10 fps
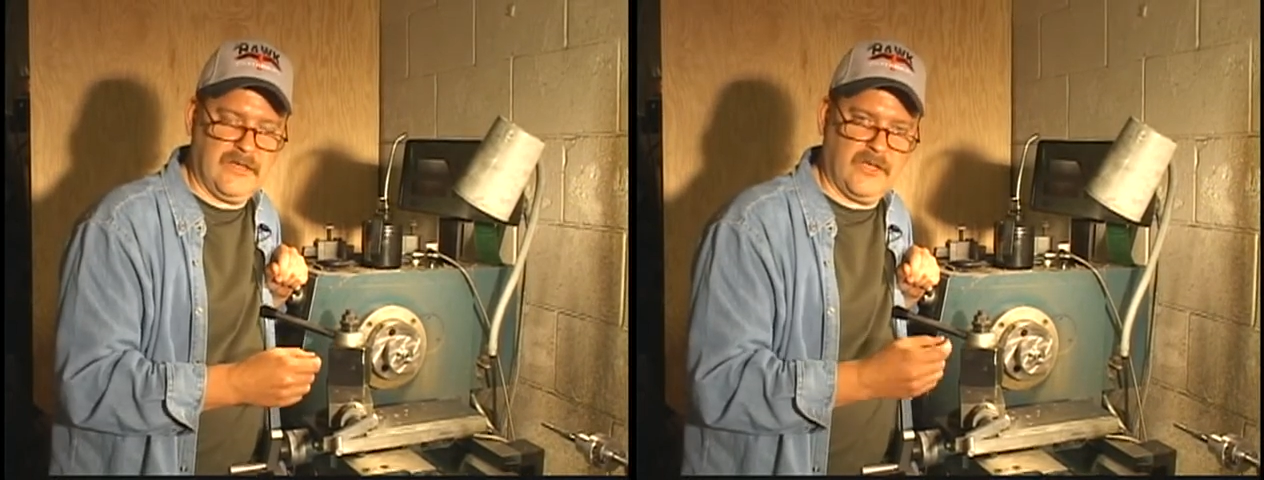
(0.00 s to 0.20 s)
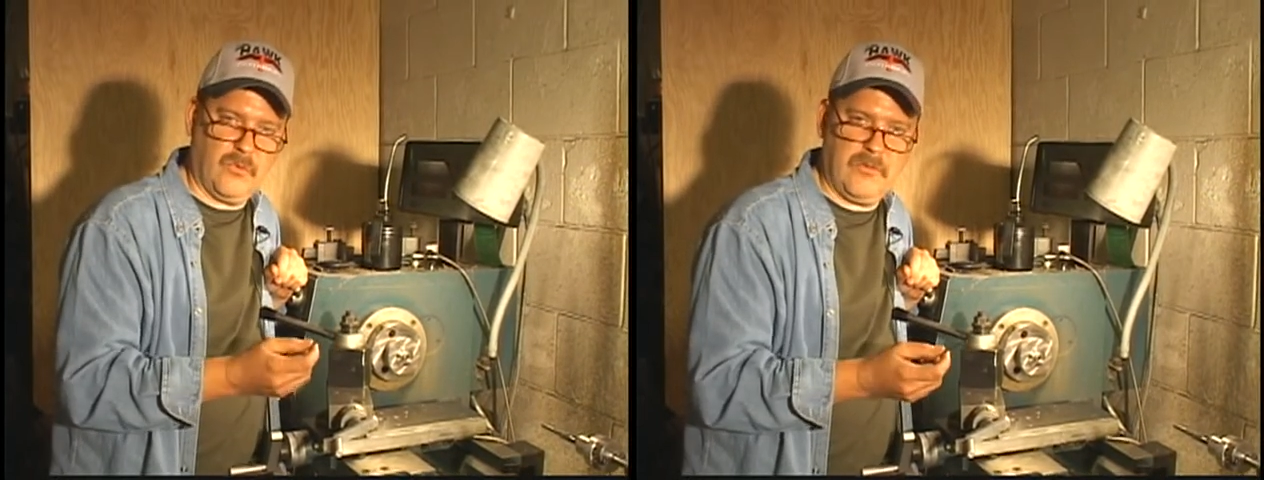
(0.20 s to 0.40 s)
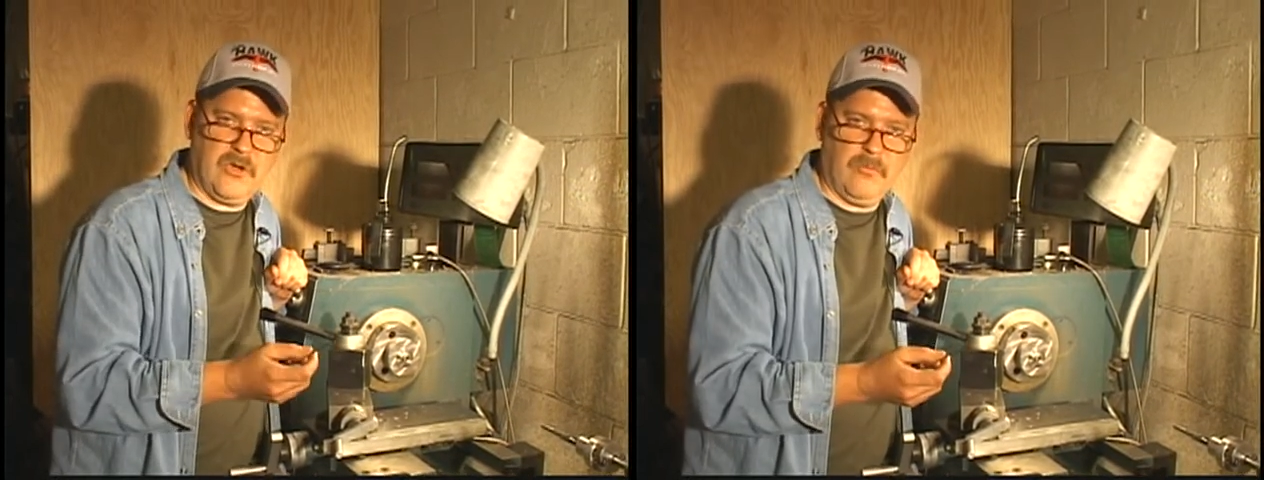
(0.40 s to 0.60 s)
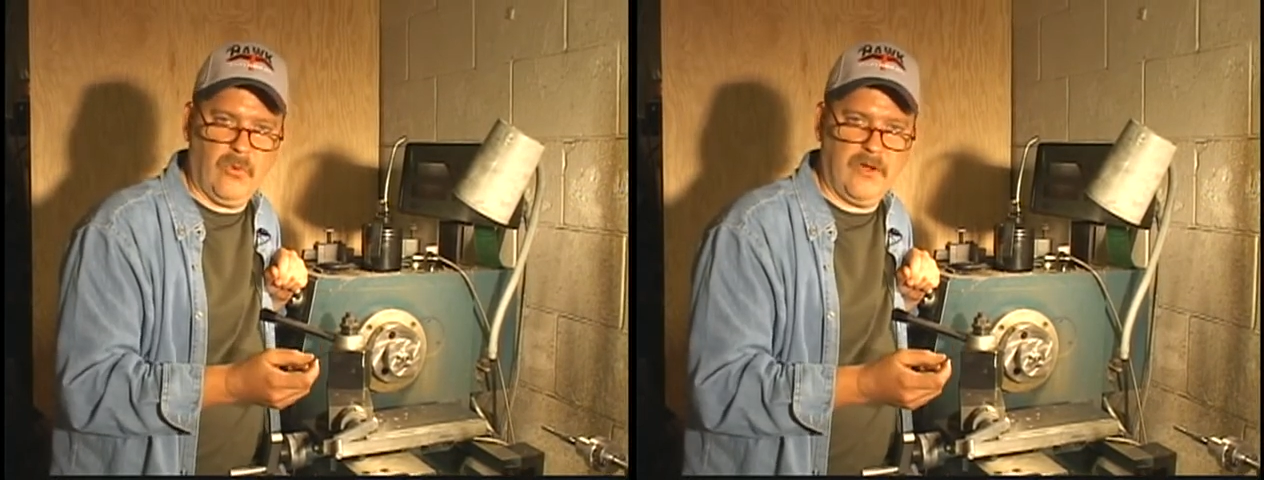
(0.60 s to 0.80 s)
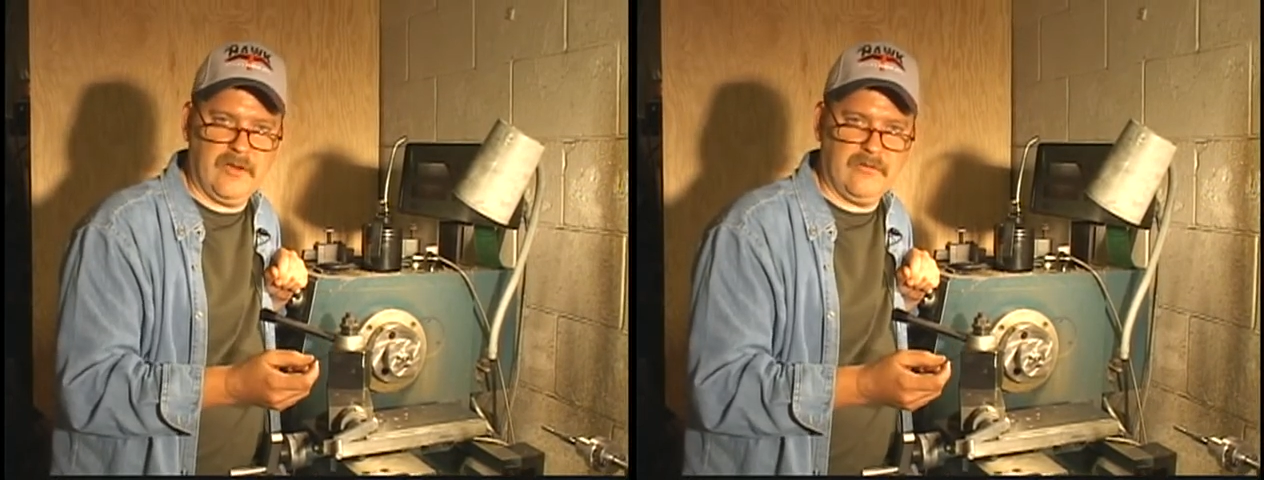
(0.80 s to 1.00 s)
and there would be no
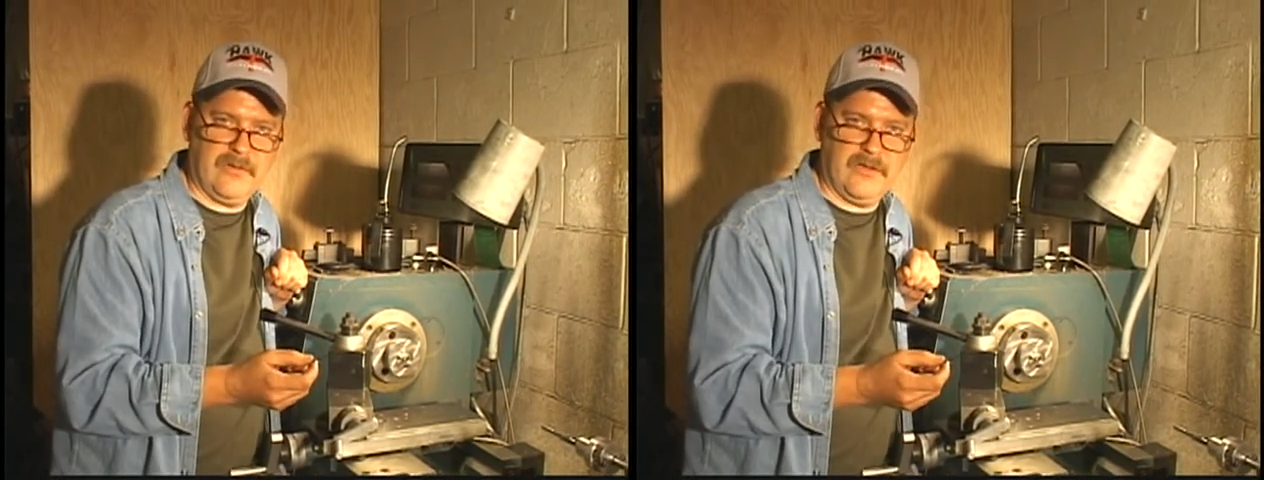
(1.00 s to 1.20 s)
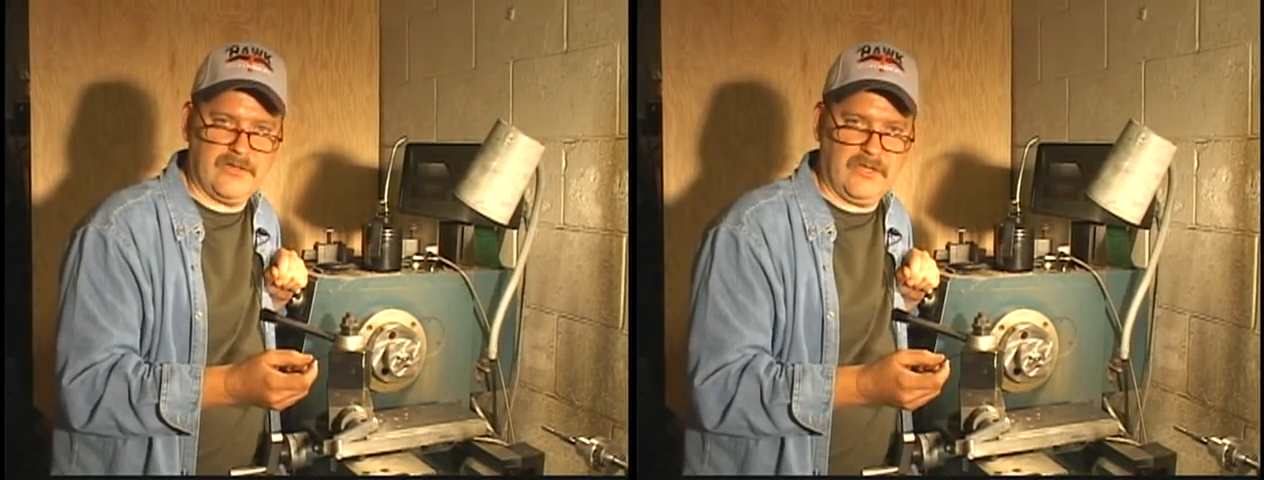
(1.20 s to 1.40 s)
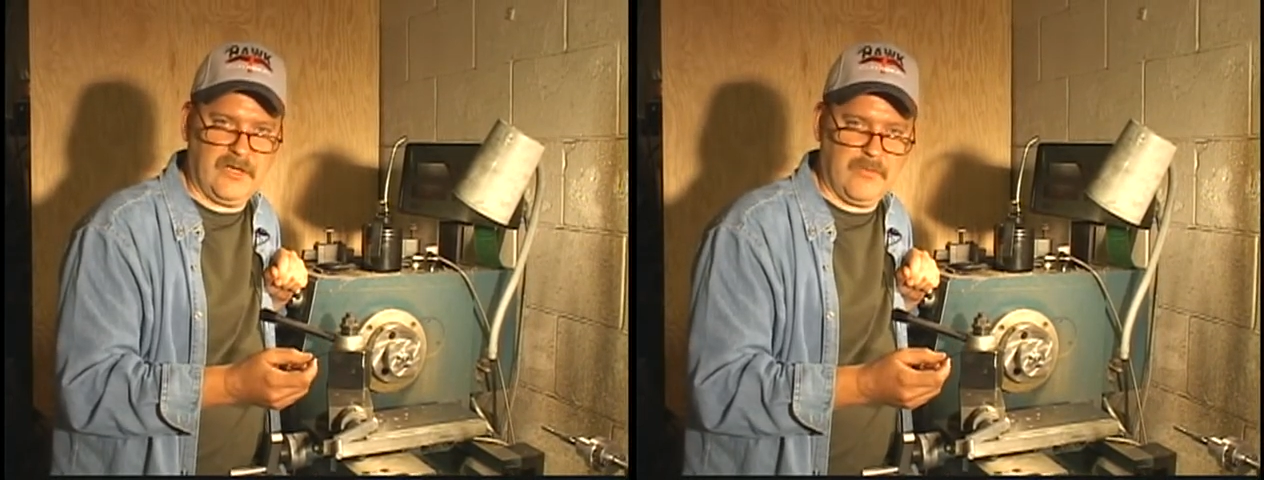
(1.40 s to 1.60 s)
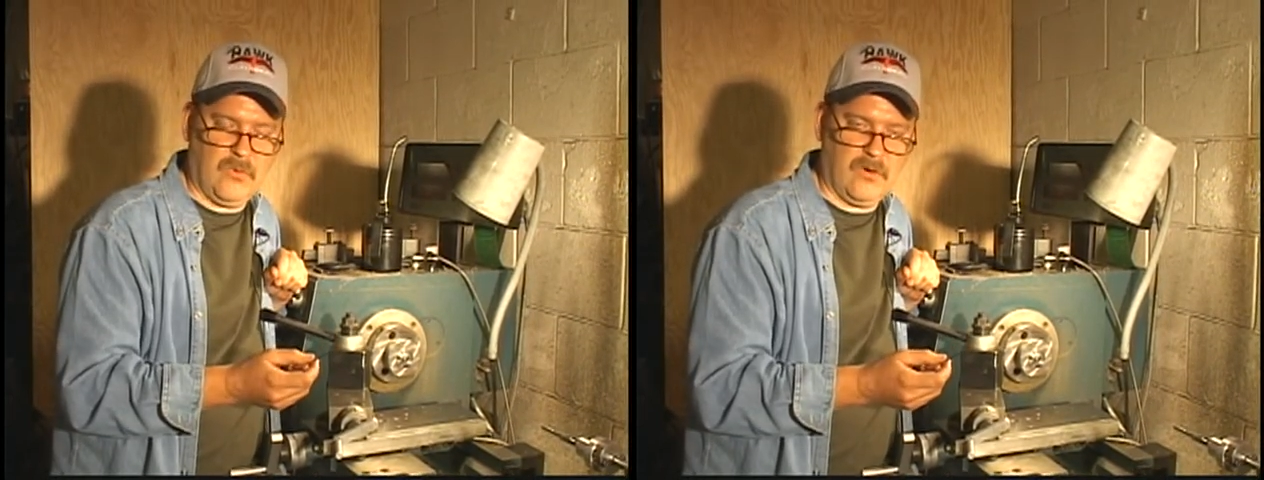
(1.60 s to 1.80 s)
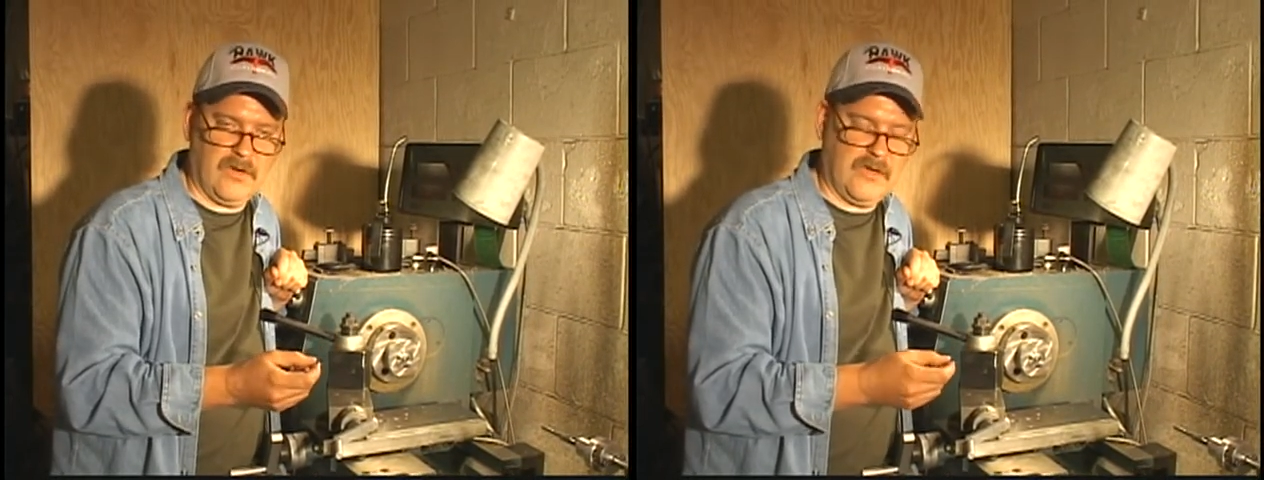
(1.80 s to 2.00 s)
point in finishing
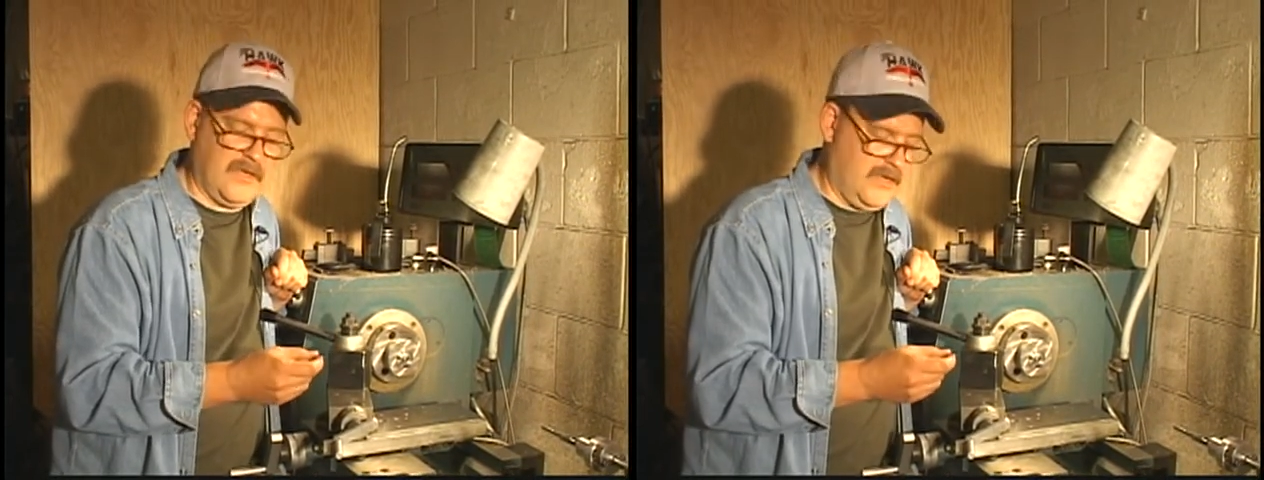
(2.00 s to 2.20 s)
anymore.